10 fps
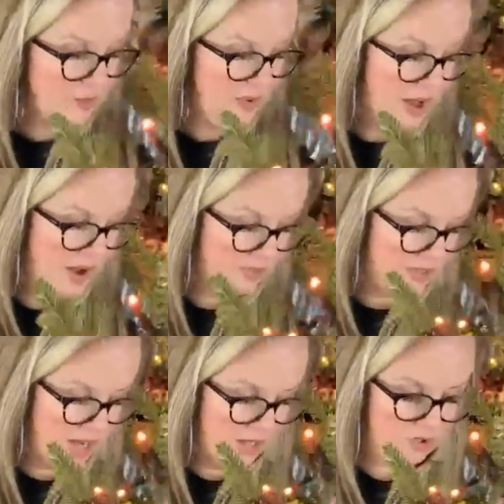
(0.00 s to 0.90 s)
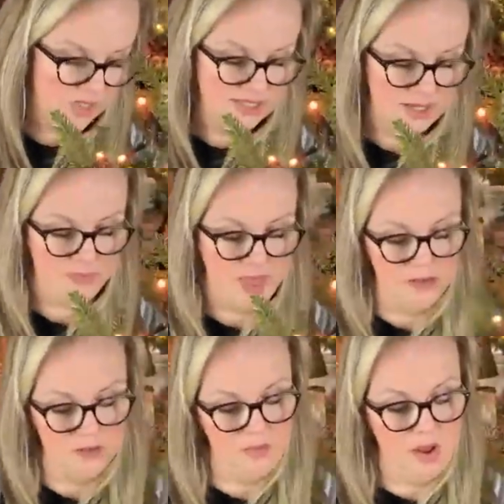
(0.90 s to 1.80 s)
you have to kind of dress up that
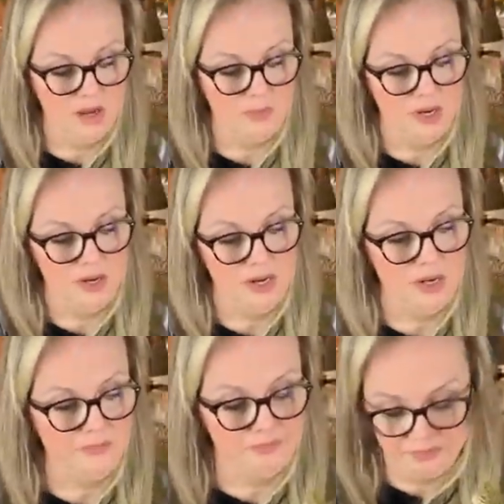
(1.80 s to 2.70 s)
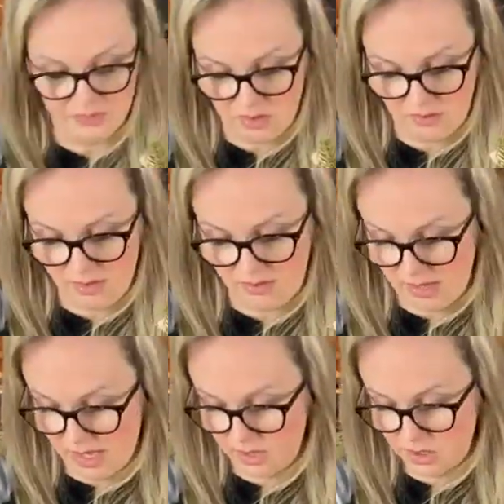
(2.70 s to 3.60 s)
little bottom area around
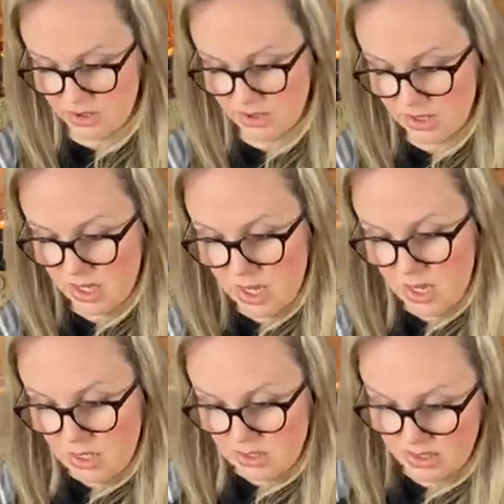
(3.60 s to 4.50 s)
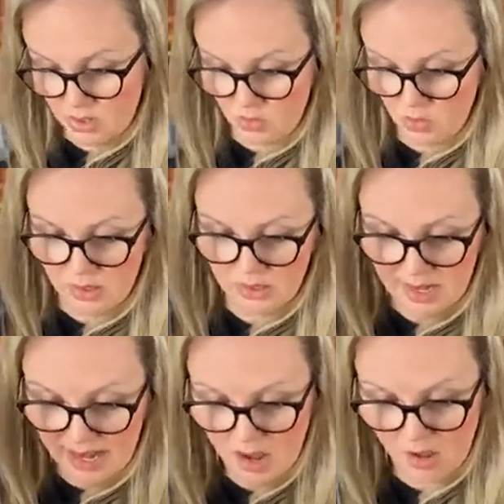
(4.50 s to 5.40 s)
the edges. So
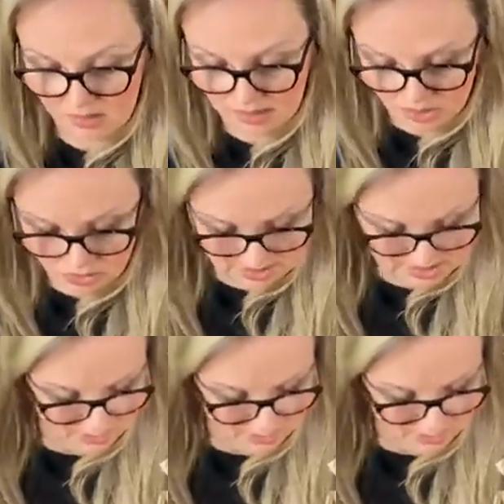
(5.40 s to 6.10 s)
now let's dress